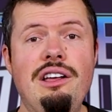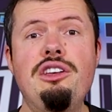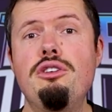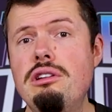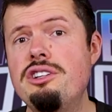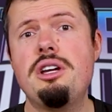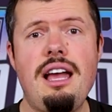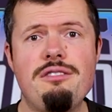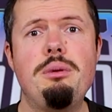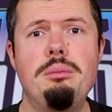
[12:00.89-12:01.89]
you literally
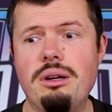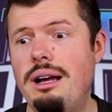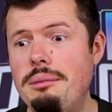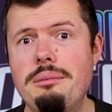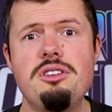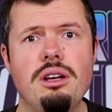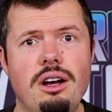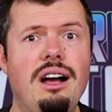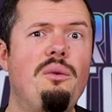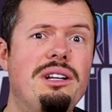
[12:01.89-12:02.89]
have people come up to you and
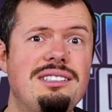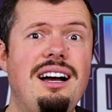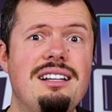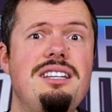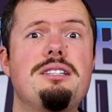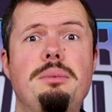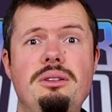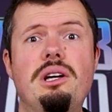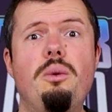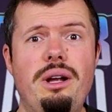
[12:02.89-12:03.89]
go, I want an RTX
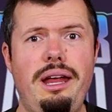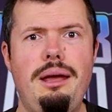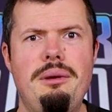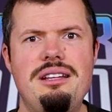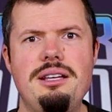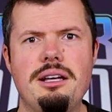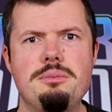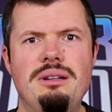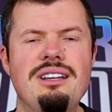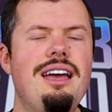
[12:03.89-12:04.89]
build, or I want an
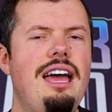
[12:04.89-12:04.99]
MATX build.